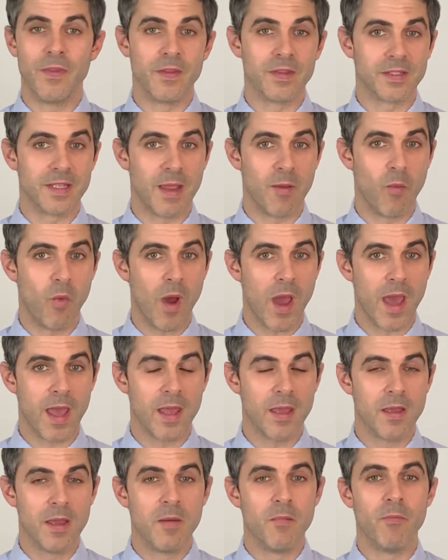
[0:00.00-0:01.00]
the same way,
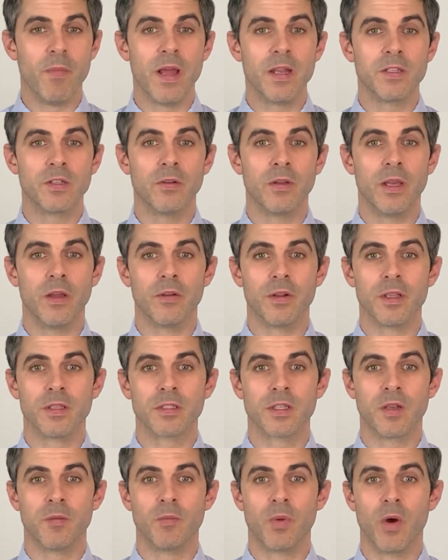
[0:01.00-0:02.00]
mental illness
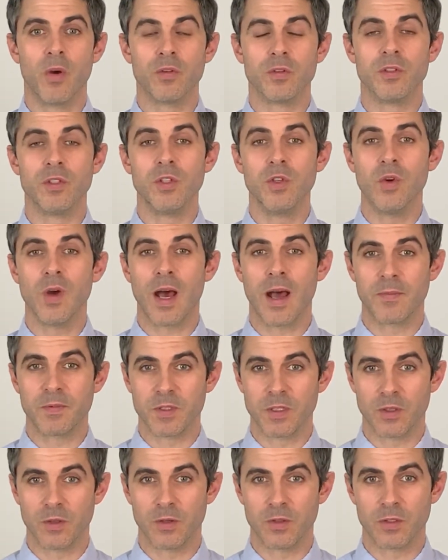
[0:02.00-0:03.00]
can pose new
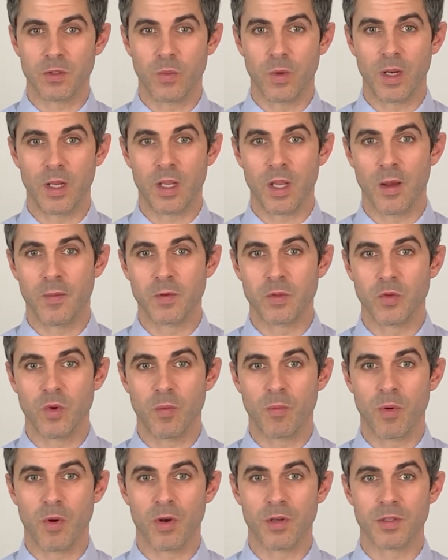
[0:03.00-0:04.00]
obstacles when it comes to a
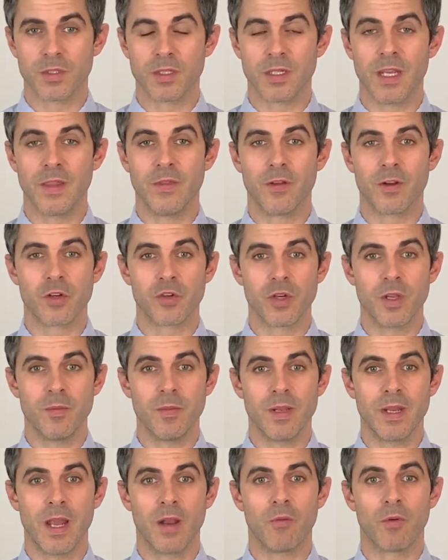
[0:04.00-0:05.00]
person in their
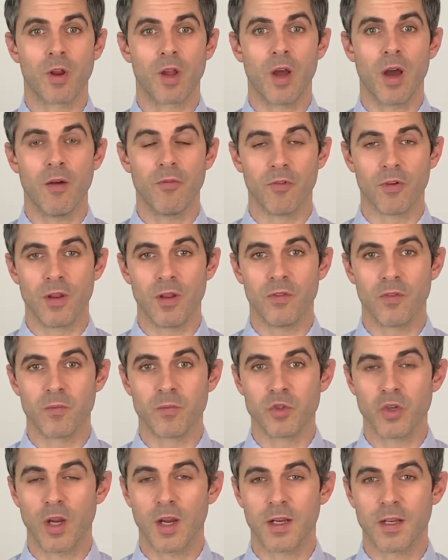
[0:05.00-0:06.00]
treatment and recovery from
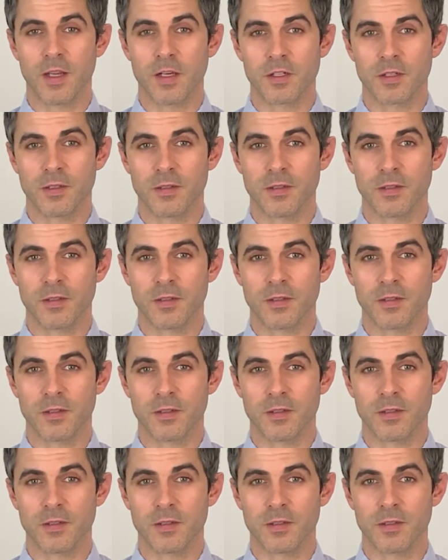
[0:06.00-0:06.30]
drug addiction.